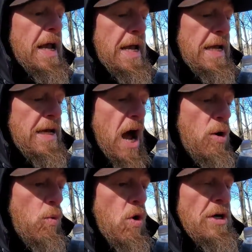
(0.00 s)
And
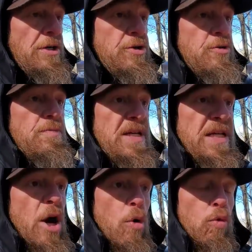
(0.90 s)
I want it to
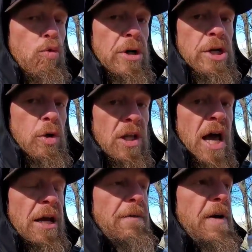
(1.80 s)
be real
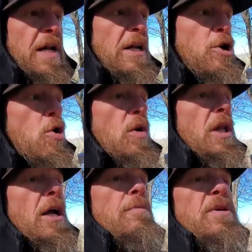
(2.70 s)
life. And I know a
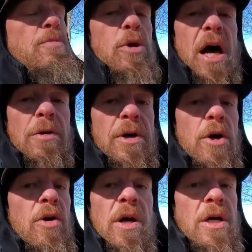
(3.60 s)
lot of people out
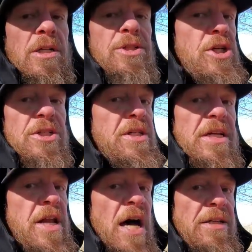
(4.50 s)
there just
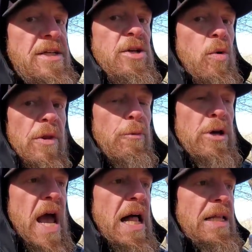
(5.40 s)
cannot deal with
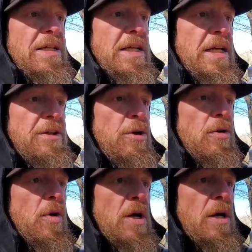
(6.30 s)
reality,
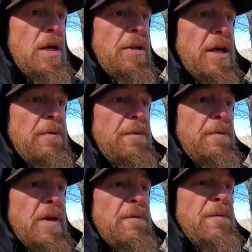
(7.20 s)
and
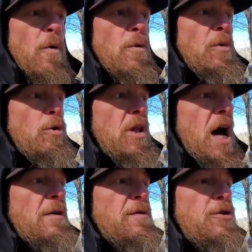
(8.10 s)
they've formed their
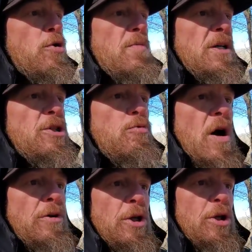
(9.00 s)
lives so much
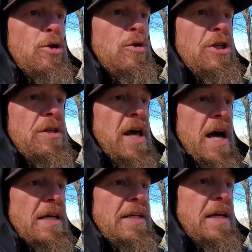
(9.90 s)
around delusion
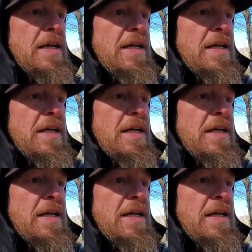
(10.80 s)
that